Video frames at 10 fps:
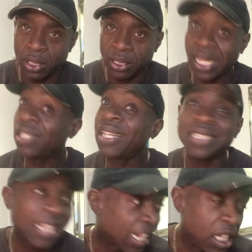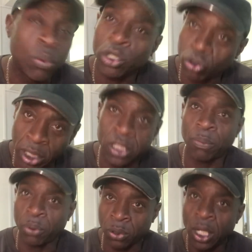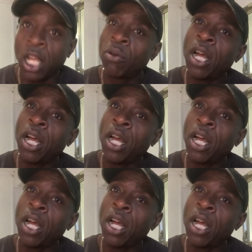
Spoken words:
They know exactly what strings to pull, right?